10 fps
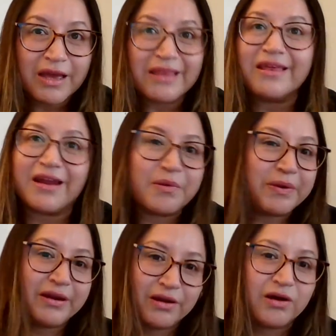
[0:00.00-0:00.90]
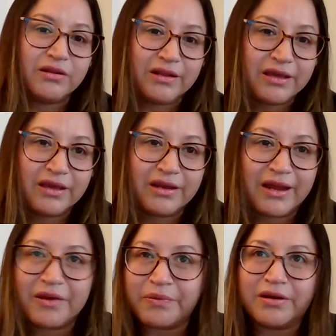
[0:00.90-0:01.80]
And then I went in all the, and
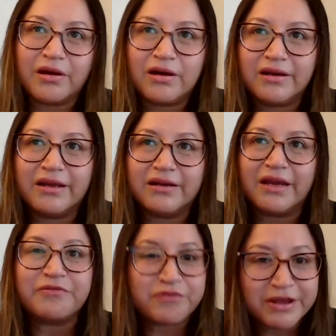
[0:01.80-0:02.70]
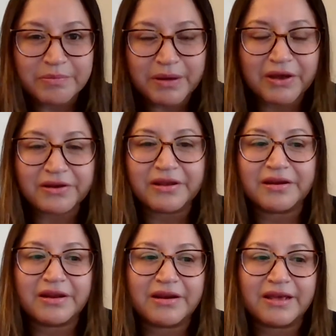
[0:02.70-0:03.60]
I went on and I read about
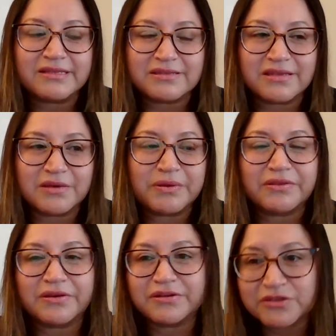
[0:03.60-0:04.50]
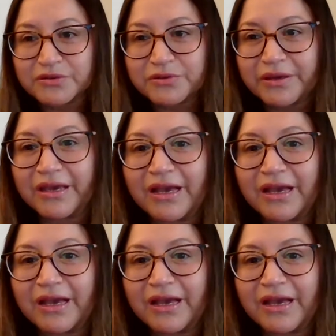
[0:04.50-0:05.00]
it and I see what they're doing.